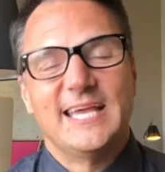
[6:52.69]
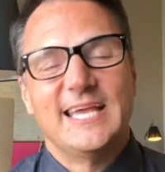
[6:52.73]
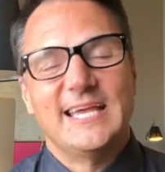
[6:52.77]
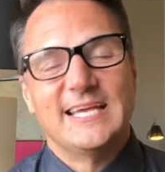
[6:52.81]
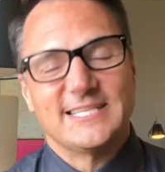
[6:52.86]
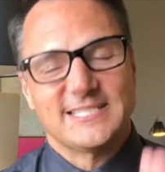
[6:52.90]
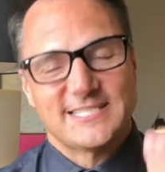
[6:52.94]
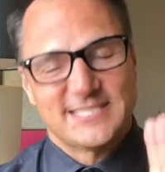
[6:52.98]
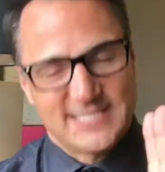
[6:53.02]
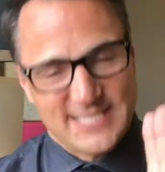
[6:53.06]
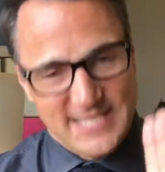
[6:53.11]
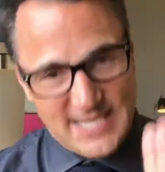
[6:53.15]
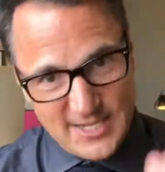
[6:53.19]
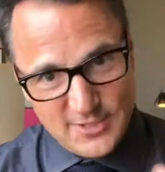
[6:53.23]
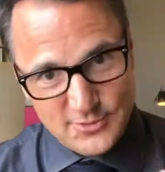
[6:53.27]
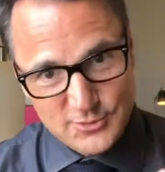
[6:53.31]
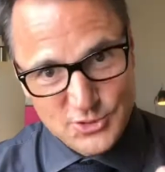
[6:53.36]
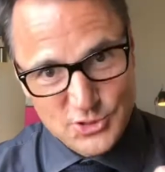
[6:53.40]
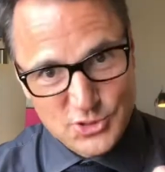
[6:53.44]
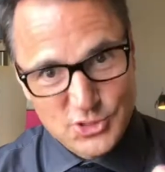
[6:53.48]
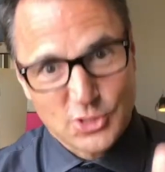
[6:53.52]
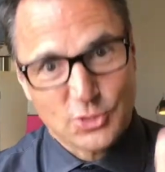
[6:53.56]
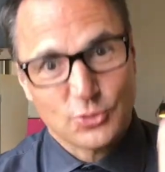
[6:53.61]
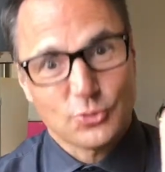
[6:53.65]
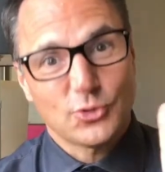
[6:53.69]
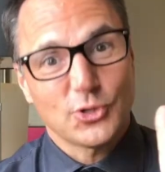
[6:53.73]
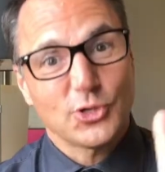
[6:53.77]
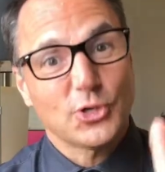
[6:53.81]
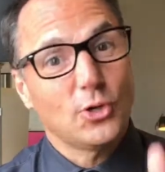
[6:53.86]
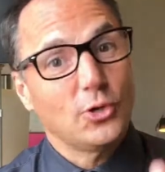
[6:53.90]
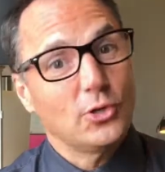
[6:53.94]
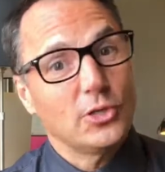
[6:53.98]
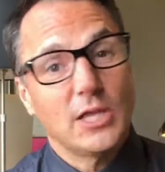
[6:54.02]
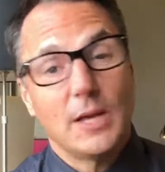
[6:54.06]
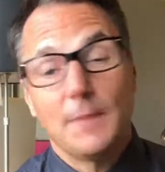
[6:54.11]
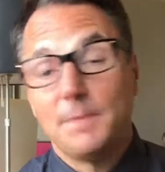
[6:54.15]
It sounds
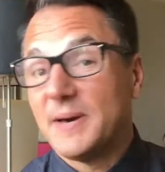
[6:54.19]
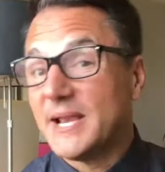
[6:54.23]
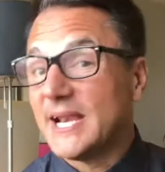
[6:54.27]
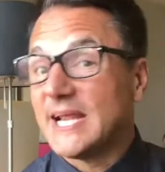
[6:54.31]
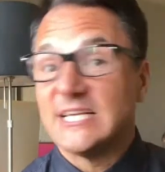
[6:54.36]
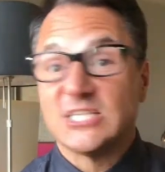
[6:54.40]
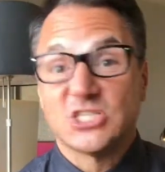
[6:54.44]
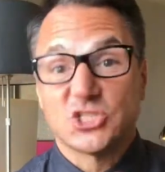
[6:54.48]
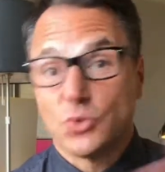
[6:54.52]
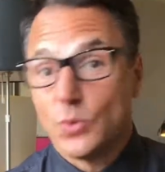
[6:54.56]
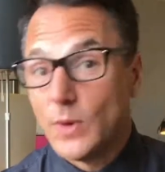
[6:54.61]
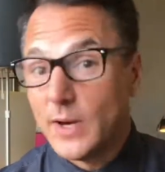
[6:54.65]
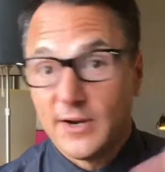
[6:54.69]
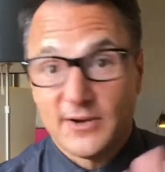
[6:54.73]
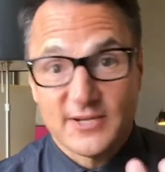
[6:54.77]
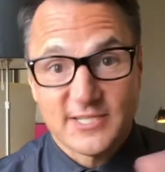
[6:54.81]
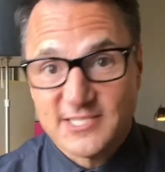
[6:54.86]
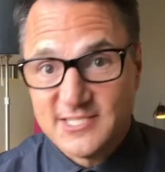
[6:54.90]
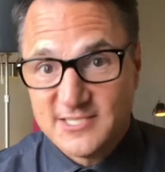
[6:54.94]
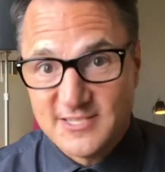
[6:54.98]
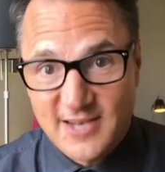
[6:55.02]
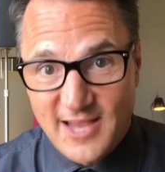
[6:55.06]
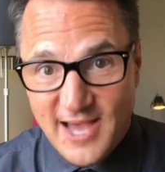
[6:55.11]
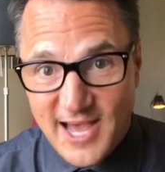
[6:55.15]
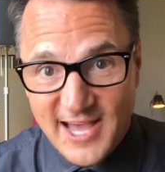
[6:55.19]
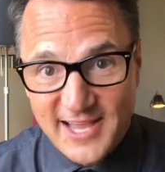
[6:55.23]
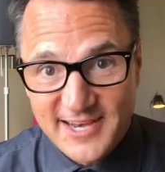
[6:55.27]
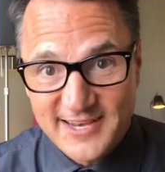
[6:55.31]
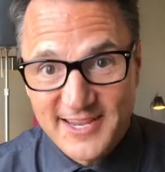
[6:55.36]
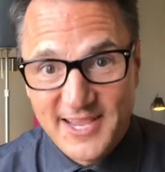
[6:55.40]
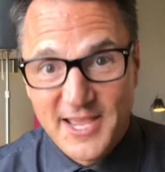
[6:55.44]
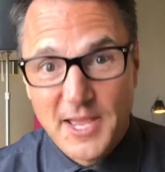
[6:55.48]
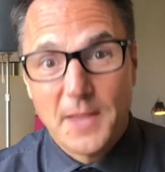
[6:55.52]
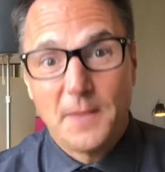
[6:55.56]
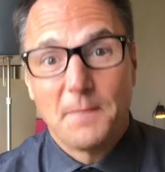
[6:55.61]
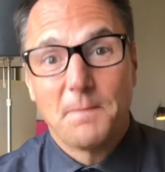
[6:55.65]
granola, but I swear it's
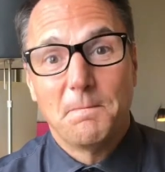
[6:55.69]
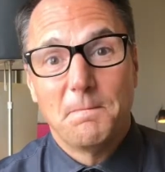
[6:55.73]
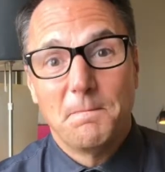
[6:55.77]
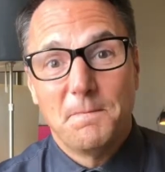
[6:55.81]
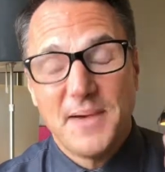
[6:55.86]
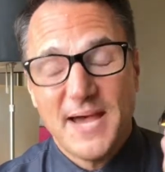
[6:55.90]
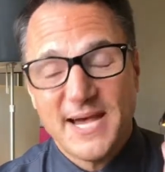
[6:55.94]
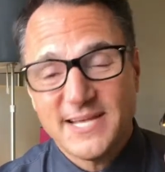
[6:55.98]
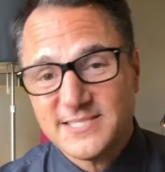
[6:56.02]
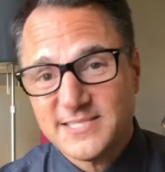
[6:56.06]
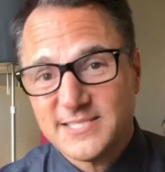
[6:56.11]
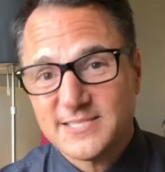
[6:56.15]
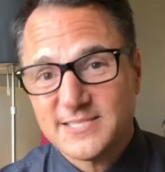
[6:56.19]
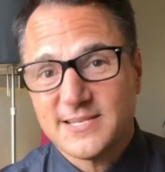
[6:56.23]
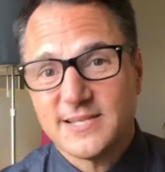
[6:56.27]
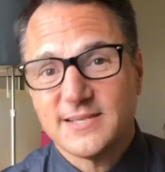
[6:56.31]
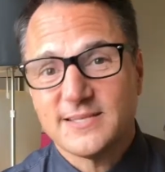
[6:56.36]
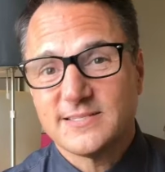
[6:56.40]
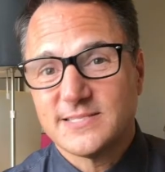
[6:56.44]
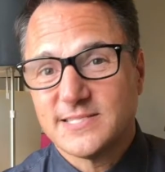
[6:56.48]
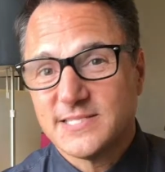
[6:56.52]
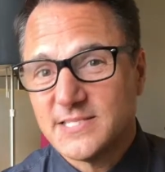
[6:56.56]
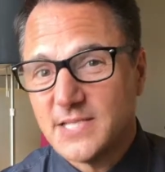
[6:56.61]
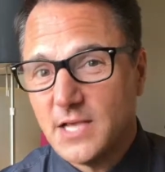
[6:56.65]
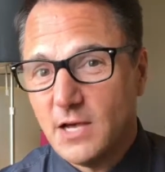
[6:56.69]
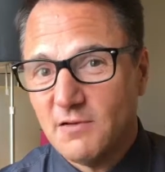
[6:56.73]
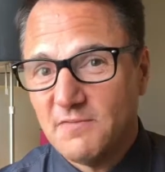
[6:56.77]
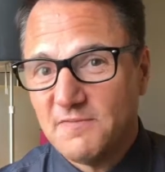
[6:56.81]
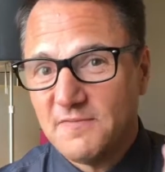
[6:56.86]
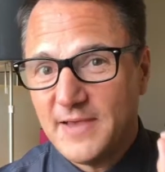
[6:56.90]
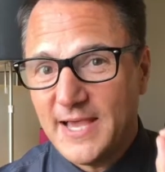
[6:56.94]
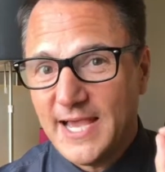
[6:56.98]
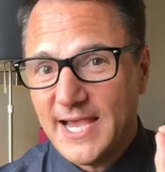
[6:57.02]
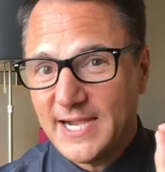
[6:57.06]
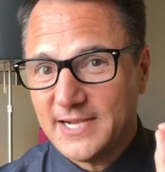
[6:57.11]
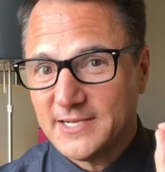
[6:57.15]
not. Best
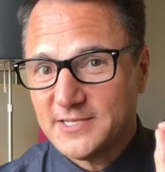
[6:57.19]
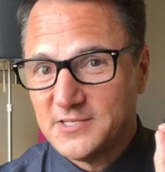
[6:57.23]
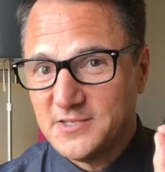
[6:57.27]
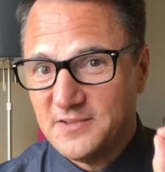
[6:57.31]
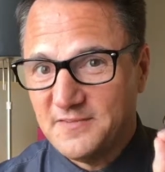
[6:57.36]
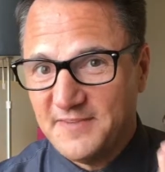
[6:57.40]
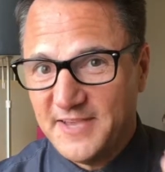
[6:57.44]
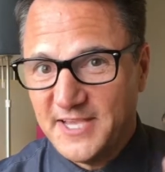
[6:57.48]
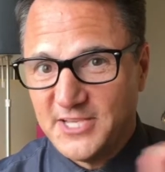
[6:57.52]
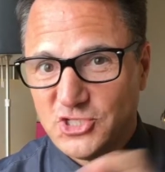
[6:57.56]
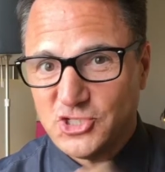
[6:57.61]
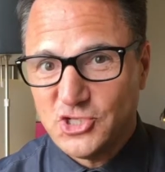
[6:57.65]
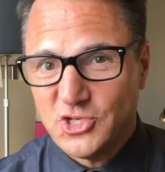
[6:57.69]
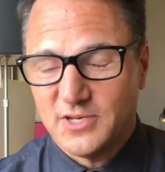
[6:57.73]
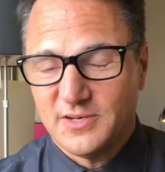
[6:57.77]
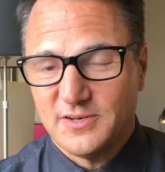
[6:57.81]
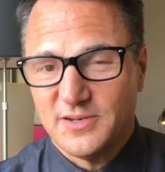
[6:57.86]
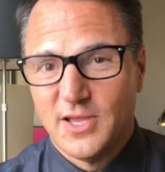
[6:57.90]
self-activation.